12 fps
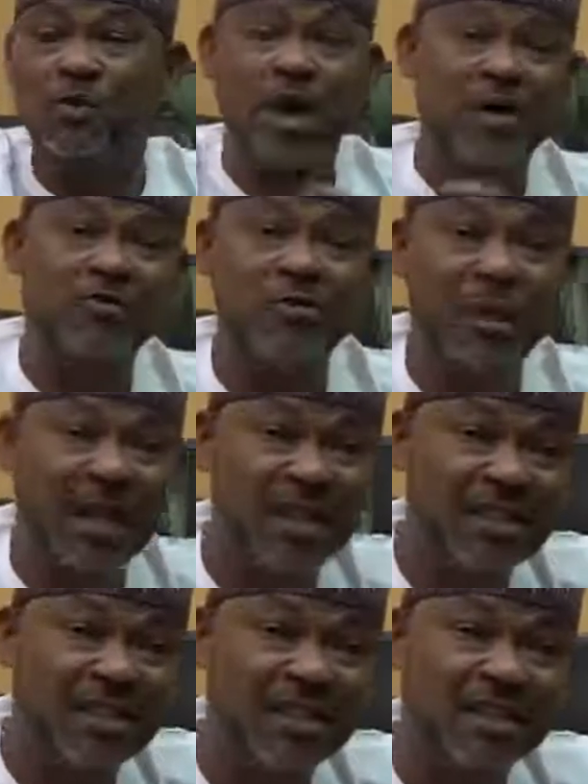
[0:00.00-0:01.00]
we have to
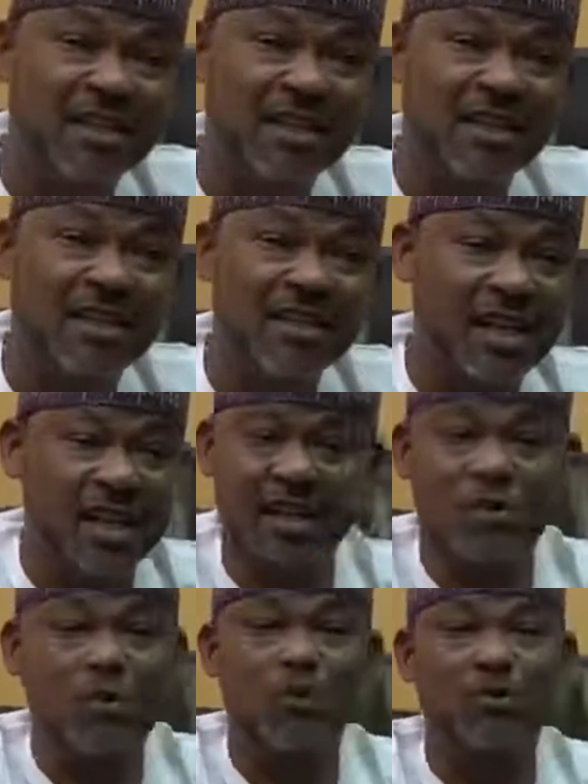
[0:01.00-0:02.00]
manage it. That
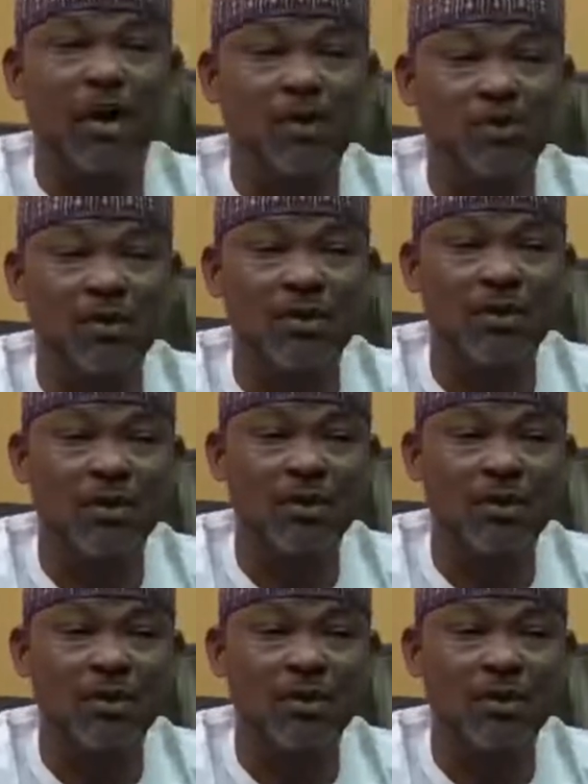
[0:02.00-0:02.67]
is what we are doing.